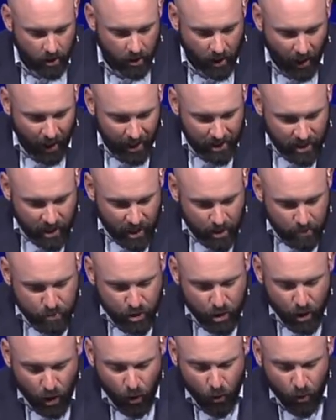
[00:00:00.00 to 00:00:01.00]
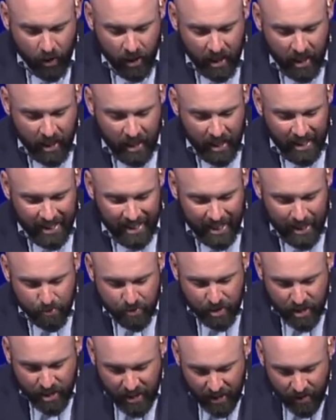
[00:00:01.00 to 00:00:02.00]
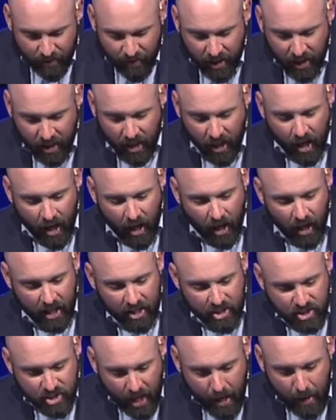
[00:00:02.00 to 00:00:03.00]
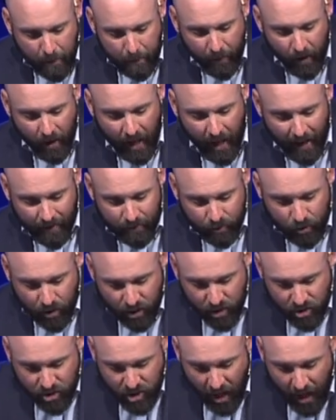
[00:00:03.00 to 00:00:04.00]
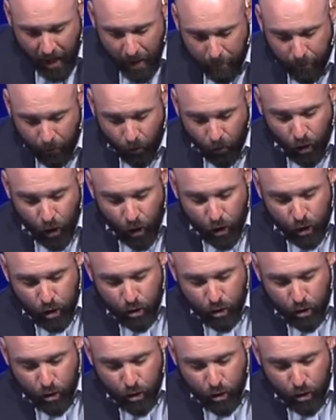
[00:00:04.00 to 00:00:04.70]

God keeps going and he keeps giving example after example.